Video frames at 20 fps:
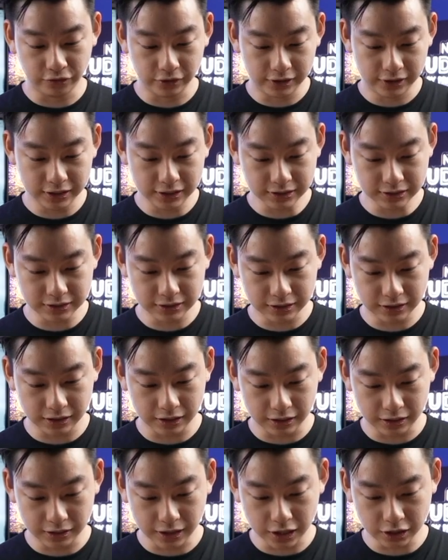this
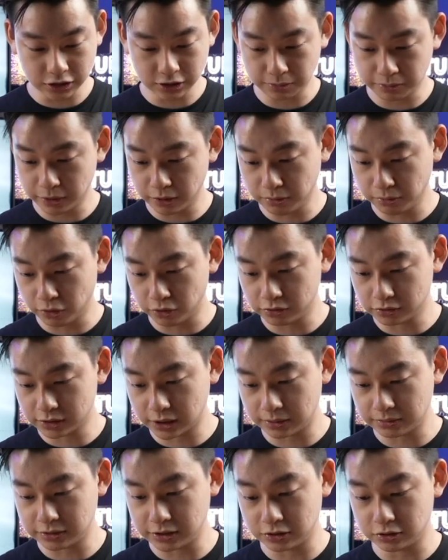large bedroom model
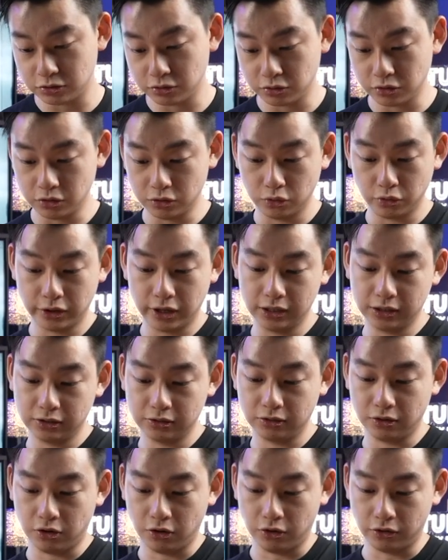types, it's
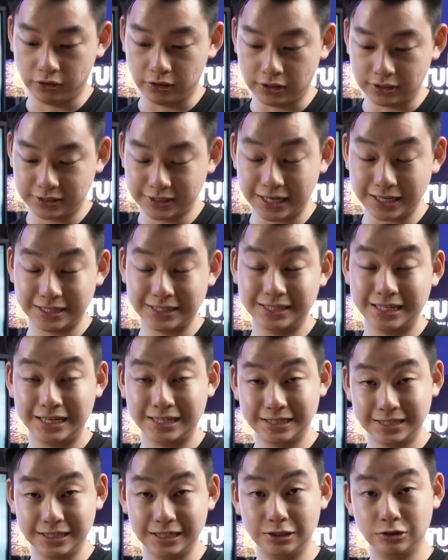located on stack
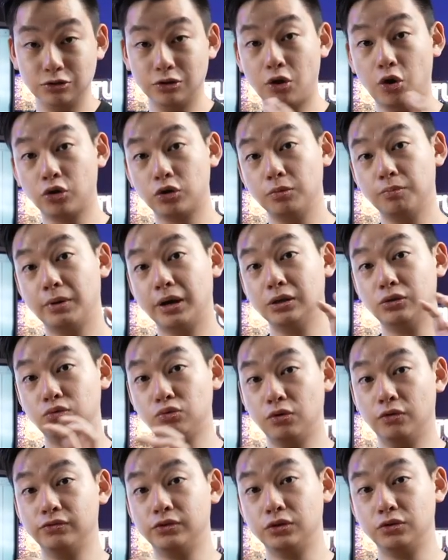6C. So they occupy
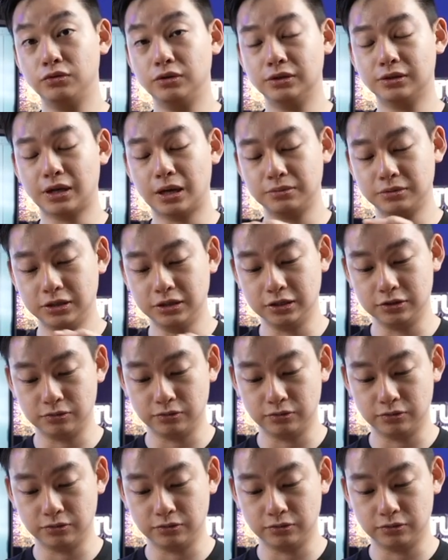2 of the unit types here as